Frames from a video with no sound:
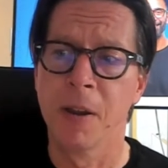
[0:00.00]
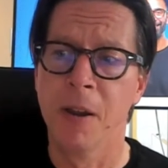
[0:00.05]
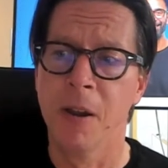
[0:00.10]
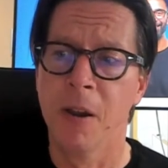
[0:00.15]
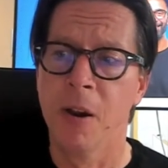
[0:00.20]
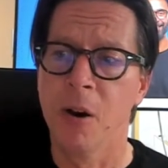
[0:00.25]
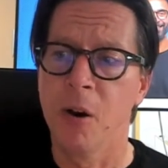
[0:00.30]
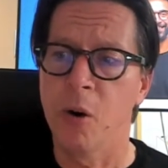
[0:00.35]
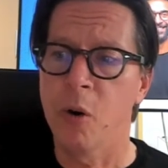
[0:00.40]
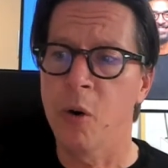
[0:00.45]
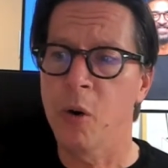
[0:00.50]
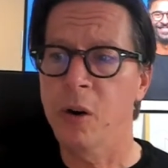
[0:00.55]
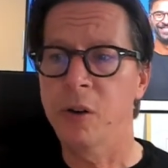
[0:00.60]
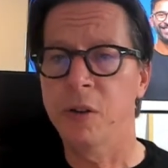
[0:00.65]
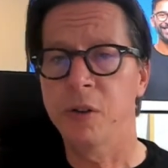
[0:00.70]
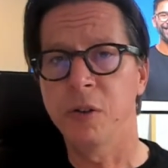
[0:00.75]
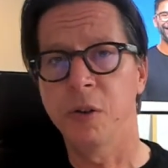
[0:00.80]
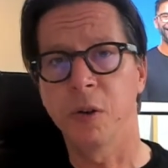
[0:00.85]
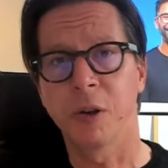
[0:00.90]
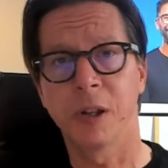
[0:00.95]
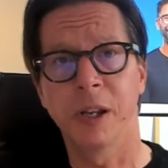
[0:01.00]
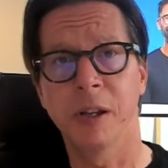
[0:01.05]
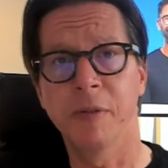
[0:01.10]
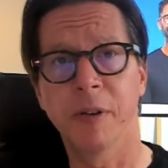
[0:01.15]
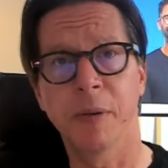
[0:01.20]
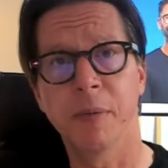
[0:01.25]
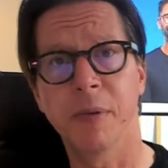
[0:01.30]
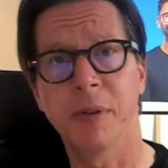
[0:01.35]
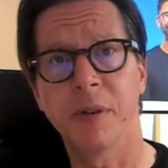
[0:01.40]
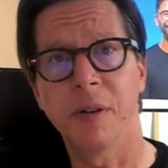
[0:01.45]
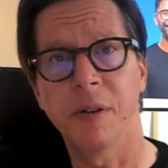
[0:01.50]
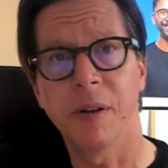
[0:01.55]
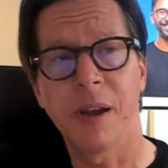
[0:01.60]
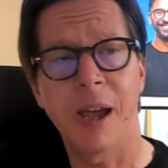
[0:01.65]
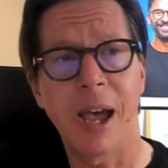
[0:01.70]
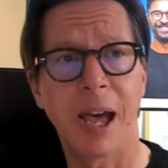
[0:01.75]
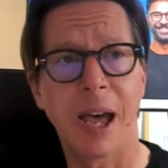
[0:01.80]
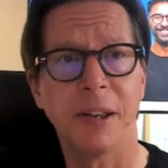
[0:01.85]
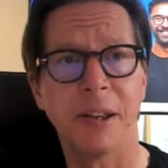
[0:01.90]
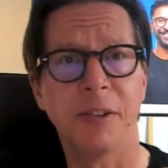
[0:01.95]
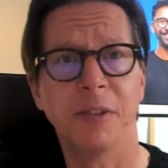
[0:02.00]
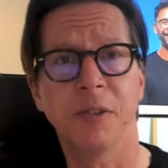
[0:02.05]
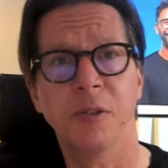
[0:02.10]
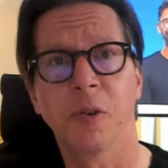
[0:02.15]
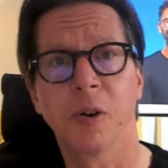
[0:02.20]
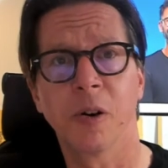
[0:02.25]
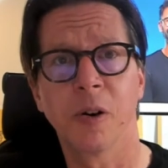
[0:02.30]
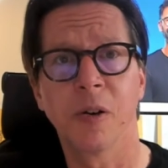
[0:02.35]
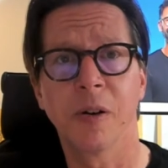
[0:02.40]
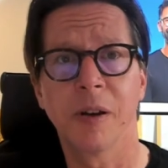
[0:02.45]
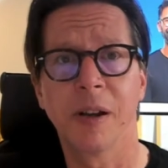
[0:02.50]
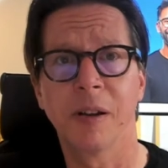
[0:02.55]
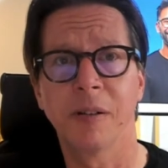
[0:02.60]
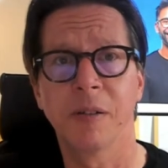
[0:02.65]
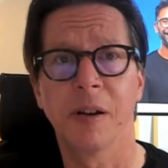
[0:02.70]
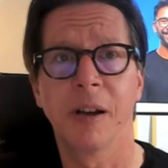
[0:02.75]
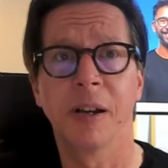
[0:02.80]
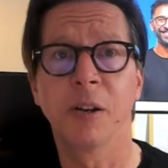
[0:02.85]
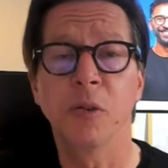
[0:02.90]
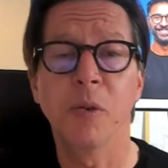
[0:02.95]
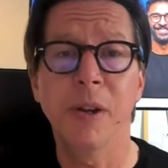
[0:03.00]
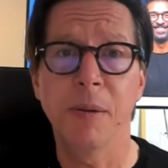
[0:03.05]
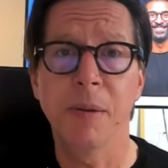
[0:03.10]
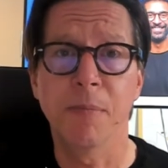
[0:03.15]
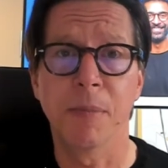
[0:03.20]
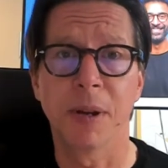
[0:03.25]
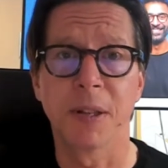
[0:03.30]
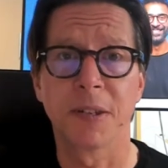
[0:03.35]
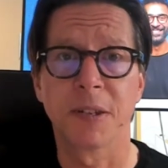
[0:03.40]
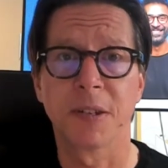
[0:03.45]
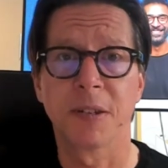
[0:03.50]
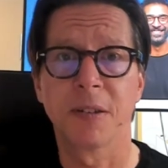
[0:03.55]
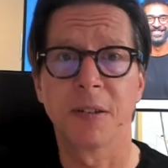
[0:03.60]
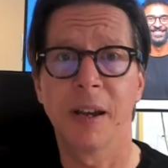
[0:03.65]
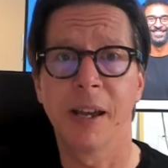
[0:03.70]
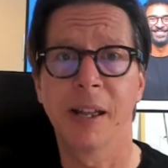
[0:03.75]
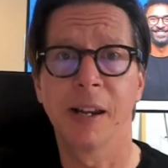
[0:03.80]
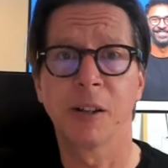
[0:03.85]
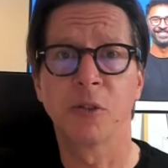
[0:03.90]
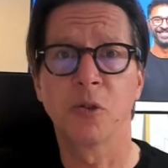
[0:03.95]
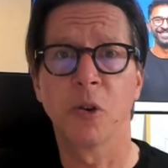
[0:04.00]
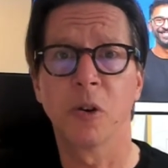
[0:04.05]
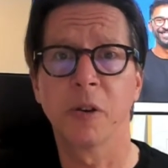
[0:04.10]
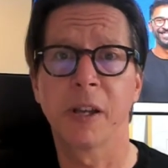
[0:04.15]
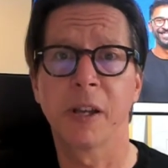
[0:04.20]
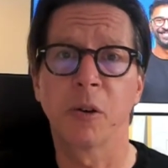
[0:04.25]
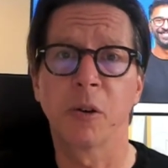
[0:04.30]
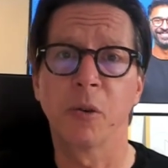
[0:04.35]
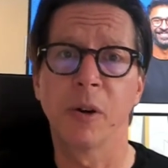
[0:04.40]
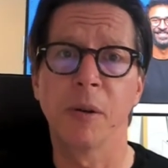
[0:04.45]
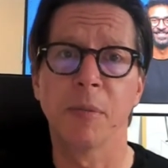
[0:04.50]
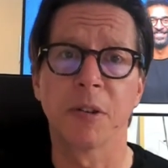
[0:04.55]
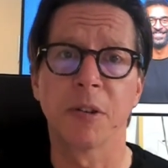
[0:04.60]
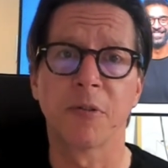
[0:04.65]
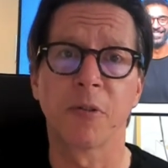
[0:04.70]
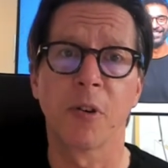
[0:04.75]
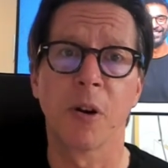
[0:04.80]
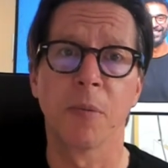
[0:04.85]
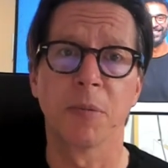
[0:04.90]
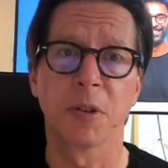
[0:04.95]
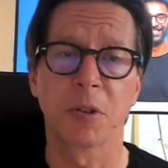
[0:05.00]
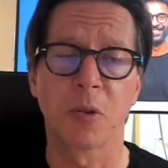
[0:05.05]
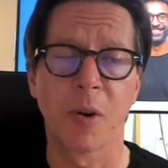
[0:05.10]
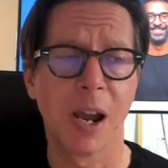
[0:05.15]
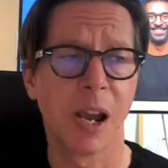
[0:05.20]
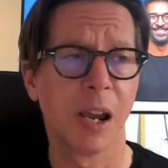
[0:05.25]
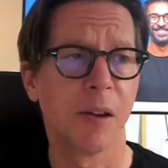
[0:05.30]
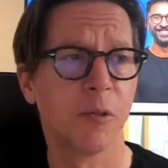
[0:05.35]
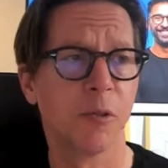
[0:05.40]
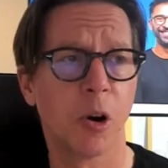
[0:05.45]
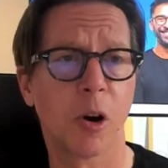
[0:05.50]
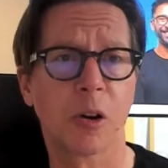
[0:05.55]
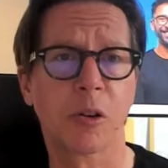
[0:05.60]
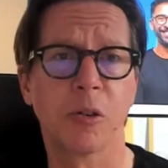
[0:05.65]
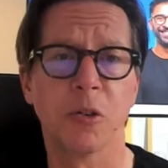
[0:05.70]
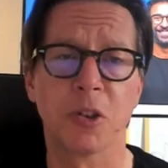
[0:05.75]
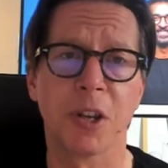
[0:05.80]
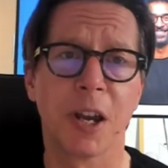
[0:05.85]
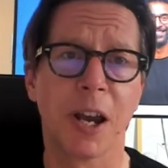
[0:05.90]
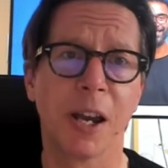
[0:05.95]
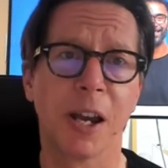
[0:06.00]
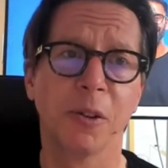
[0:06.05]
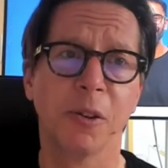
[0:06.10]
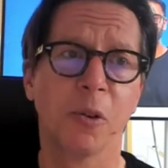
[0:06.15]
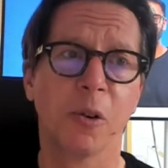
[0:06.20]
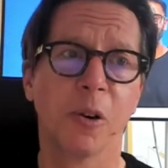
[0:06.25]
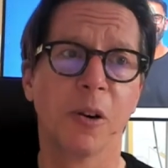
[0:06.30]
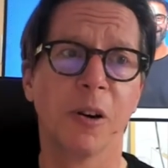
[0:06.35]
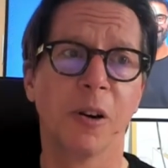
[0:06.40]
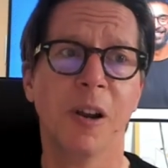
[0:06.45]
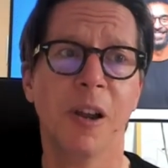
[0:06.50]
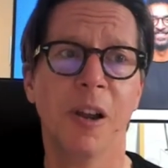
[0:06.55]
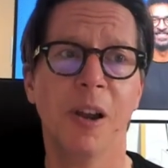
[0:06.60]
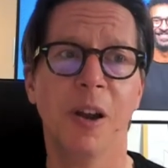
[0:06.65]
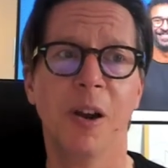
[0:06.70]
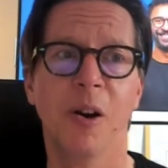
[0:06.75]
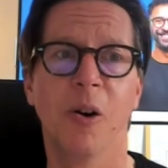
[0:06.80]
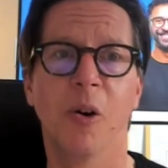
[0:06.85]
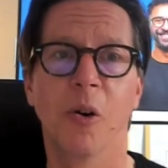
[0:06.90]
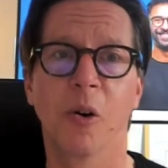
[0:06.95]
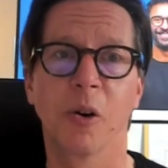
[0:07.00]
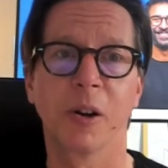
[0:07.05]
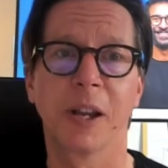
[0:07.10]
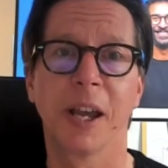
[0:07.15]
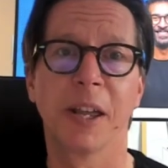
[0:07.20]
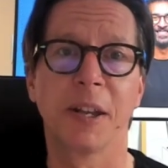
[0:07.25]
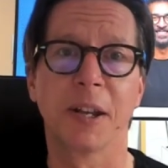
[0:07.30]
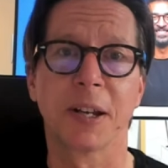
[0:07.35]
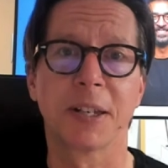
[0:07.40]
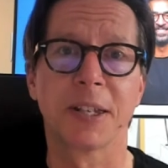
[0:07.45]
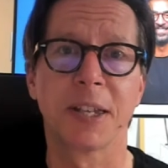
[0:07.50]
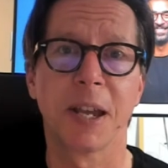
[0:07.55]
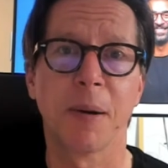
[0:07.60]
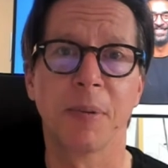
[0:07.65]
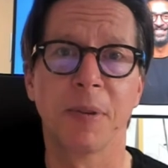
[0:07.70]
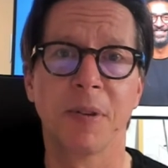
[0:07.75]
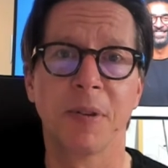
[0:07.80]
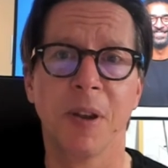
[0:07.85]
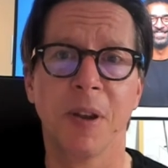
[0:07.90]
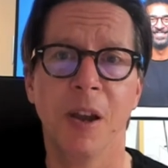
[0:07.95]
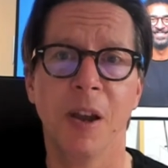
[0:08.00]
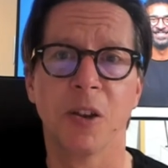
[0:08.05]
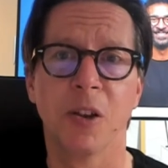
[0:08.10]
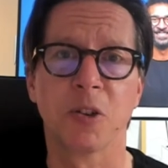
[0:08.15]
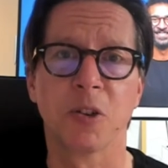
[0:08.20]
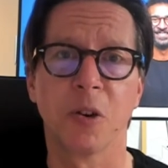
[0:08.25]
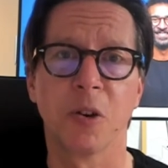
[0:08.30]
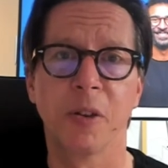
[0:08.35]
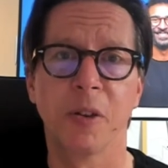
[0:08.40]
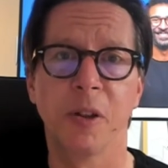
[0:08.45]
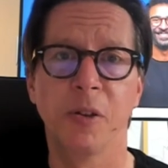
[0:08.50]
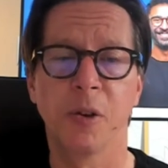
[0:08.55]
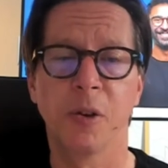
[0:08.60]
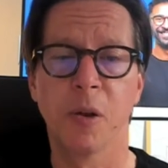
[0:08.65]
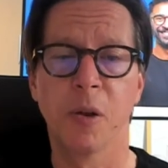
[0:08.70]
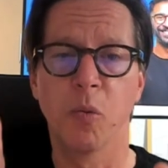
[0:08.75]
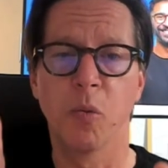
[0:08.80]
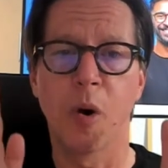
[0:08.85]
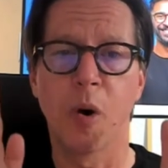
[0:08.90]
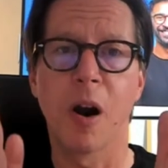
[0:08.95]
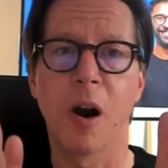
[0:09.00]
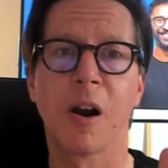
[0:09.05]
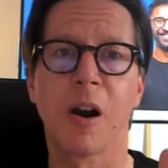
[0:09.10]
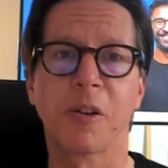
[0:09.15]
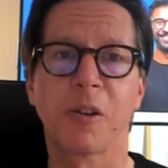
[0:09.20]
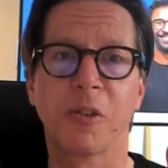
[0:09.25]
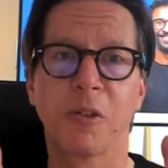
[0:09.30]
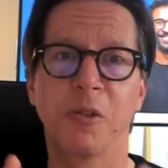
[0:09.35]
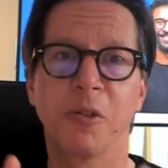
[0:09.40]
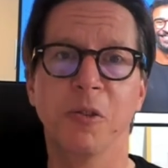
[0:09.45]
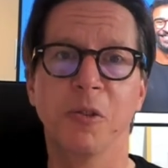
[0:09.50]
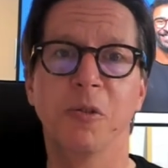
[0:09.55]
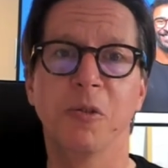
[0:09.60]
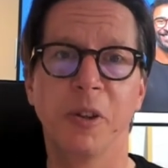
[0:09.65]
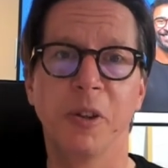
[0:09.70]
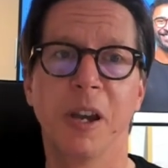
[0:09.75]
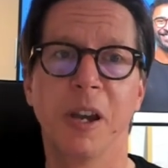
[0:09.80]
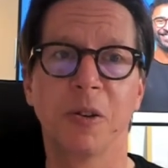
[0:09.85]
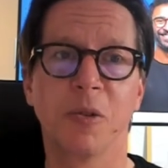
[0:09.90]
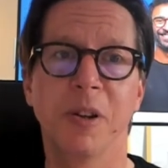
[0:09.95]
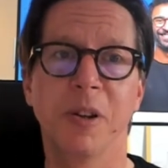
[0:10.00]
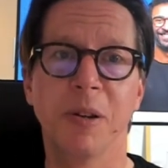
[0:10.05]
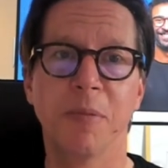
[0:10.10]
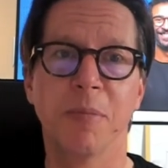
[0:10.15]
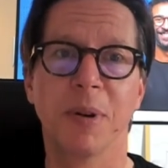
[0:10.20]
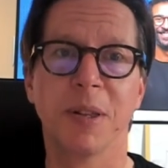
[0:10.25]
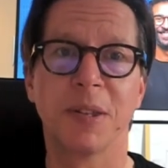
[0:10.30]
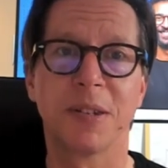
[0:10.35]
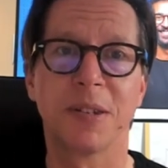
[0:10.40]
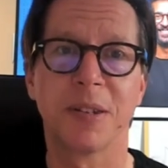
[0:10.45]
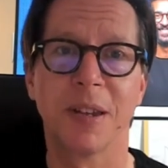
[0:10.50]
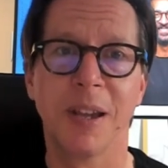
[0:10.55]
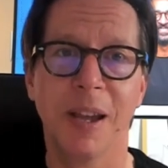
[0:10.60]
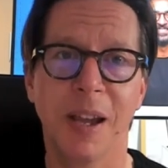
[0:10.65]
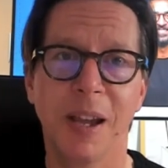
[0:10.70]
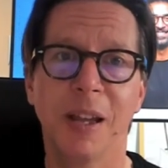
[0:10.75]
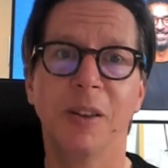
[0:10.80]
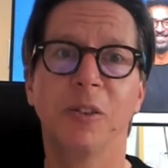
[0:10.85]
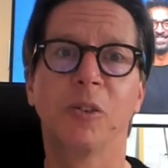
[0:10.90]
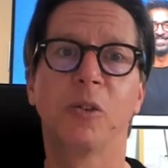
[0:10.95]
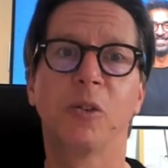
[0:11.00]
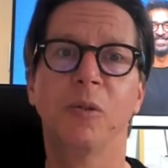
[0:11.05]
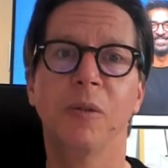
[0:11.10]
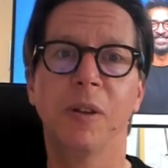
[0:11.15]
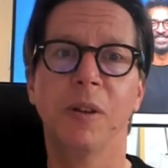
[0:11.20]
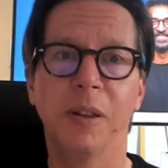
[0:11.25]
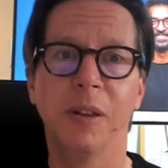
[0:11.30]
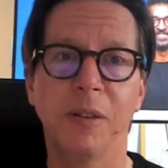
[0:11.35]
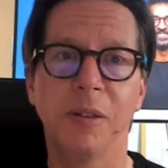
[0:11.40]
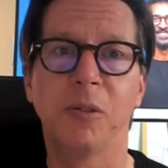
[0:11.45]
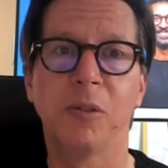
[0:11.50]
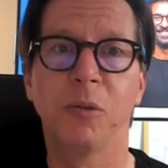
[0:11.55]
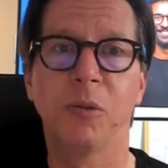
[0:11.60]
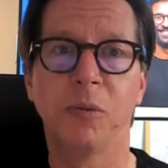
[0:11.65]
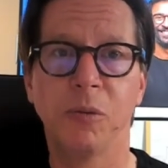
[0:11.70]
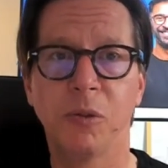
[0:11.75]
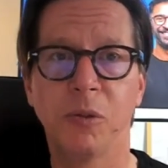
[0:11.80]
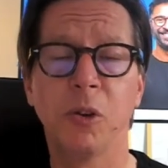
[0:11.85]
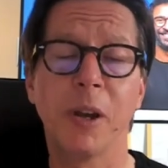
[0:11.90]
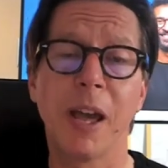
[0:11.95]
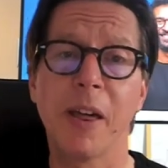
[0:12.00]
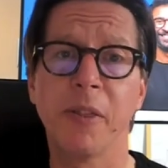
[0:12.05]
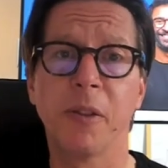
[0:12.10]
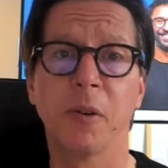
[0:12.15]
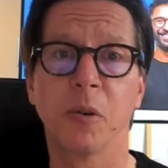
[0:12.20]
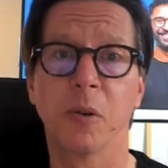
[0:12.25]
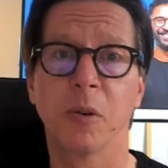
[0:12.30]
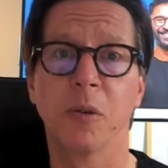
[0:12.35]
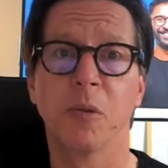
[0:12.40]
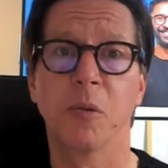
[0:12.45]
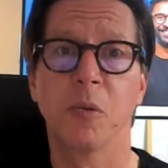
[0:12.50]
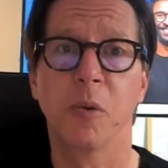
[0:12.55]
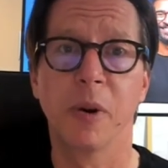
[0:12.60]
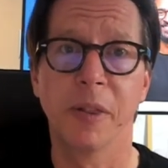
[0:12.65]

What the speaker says: Or you can even add your agreements, electronic agreements from Scribe, DocuSign, or GetAccept, so that you can walk through the agreements together with